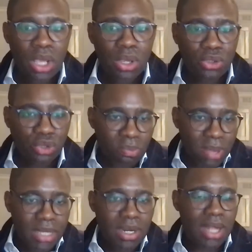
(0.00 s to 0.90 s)
You
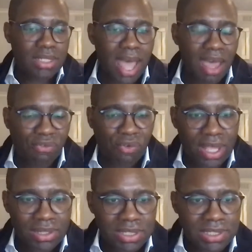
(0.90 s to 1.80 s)
may not have
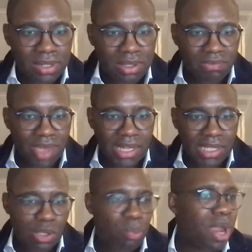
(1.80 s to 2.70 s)
friends in Silicon Valley,
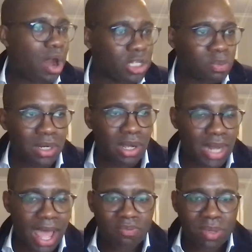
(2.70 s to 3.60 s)
your parents may not
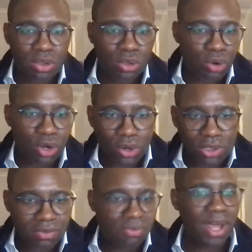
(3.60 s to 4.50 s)
have been the lawyers
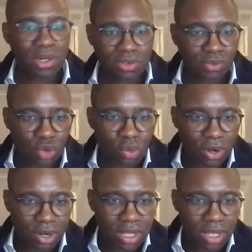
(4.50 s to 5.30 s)
of the founders of Uber,